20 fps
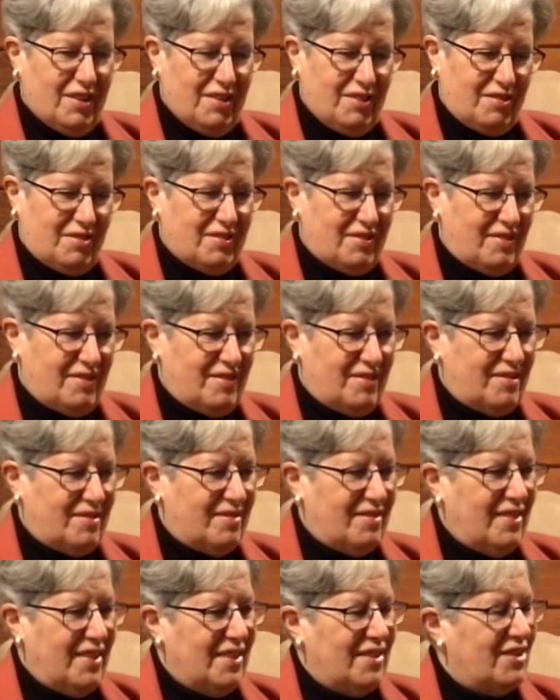door,
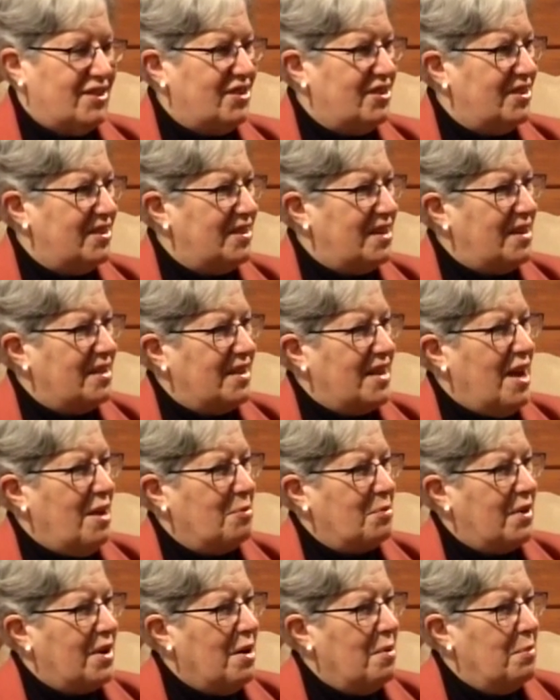it's Is there
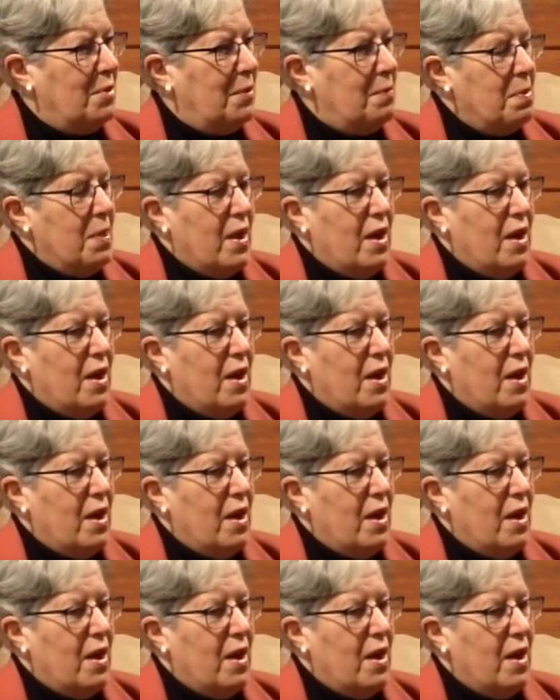more? Coming.